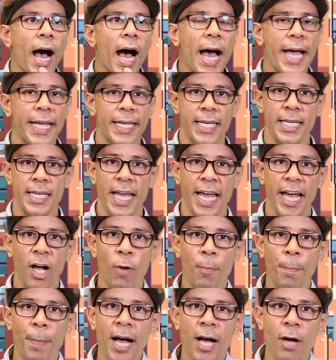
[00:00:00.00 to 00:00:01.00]
I can
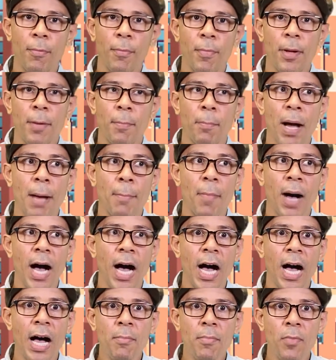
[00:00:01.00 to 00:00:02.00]
help out my
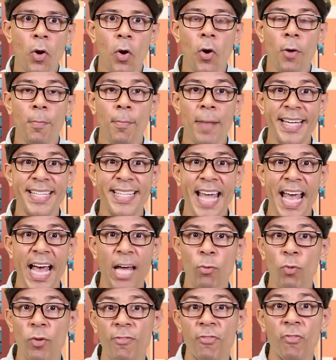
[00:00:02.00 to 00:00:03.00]
mom or my
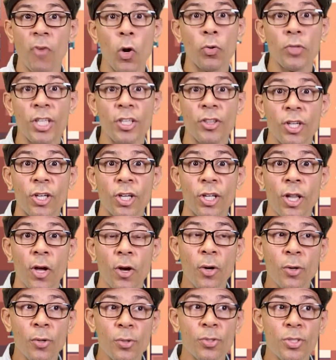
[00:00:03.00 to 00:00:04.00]
dad with folding the
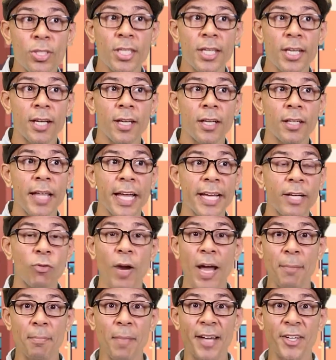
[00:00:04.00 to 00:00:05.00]
clothes like
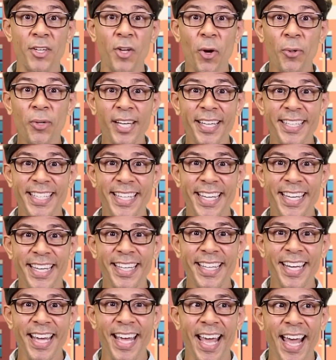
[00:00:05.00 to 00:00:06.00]
Grandma Nona
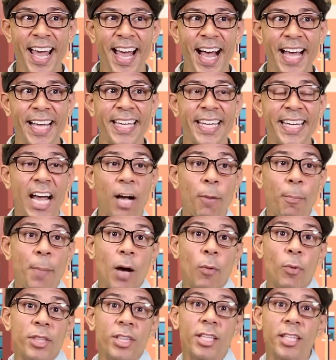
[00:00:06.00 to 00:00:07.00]
did. I can help
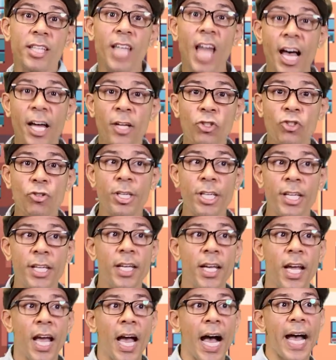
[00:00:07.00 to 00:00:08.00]
out with the laundry.
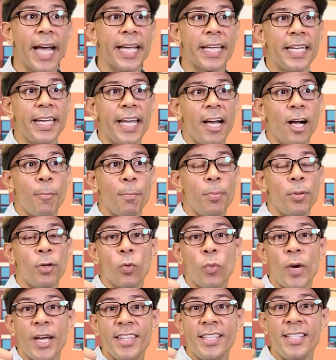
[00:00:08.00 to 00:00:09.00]
I can help put
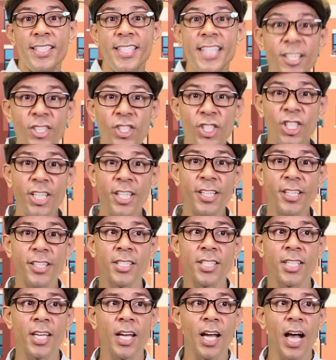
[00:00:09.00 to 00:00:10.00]
away the
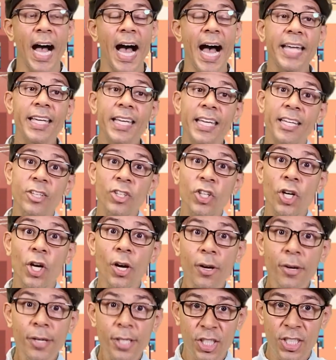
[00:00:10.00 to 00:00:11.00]
dishes. I can
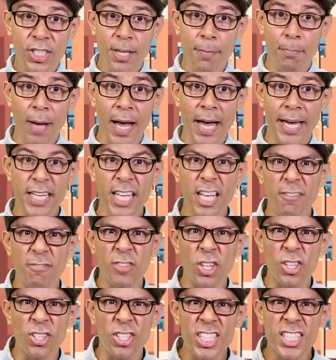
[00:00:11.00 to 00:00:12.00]
encourage somebody if
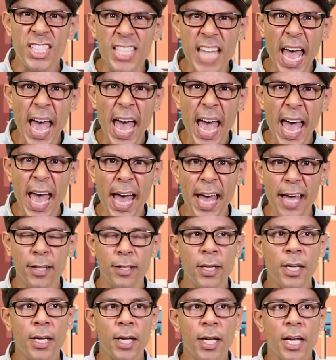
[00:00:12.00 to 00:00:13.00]
they're sad.